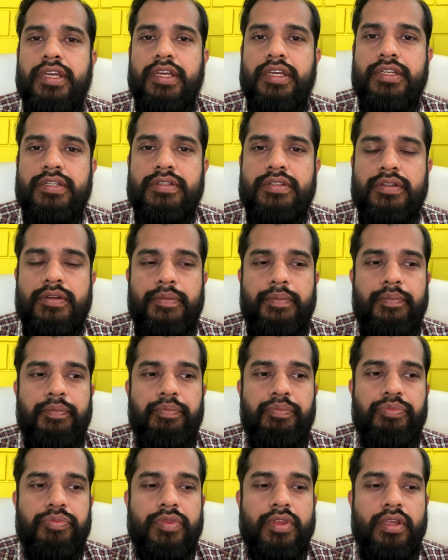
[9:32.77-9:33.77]
guess,
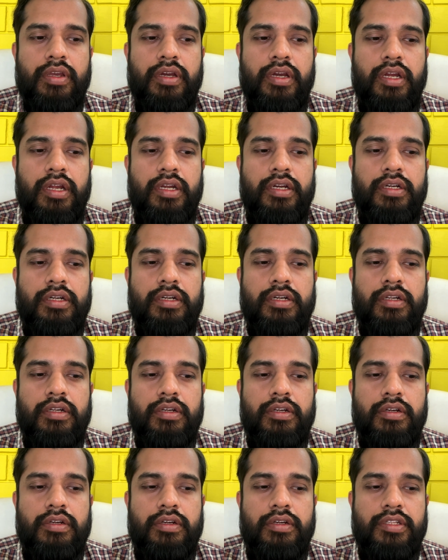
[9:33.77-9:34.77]
and
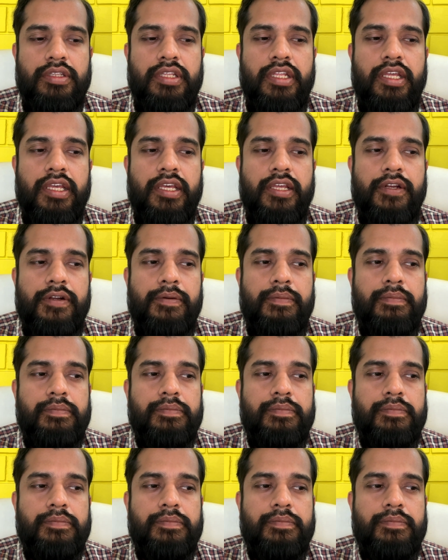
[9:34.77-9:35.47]
there